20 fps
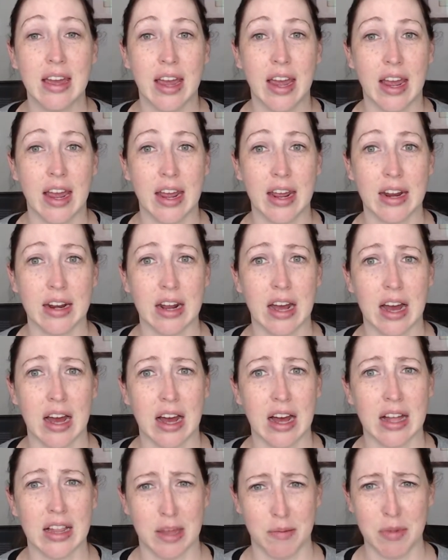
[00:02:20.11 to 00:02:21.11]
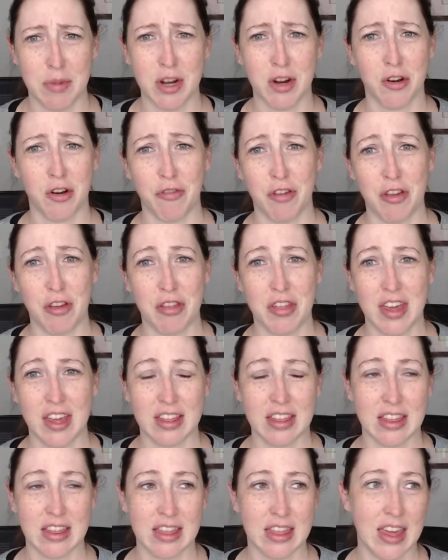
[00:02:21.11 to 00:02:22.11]
And uh, let me know if you
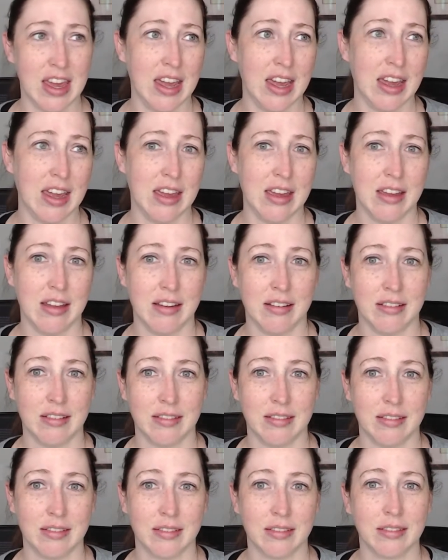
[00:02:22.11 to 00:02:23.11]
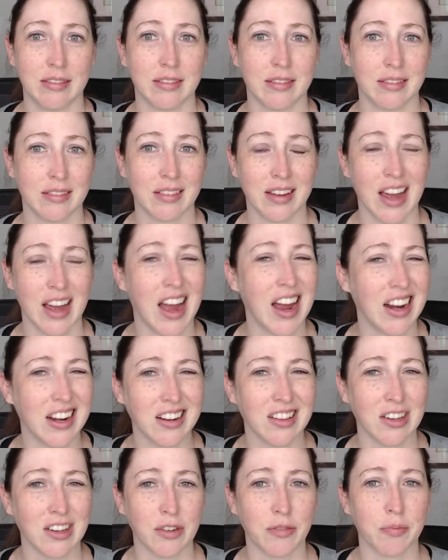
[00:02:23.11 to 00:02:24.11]
think that they kind
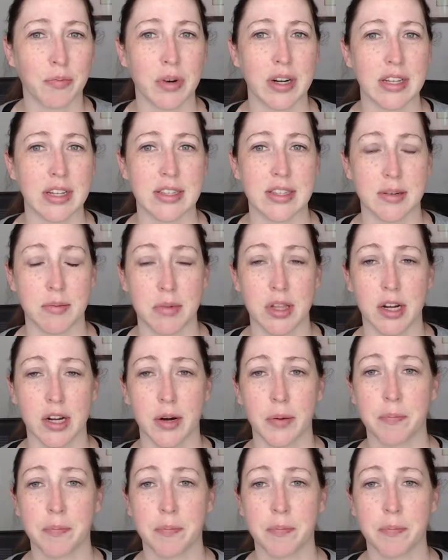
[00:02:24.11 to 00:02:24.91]
of look pretty similar.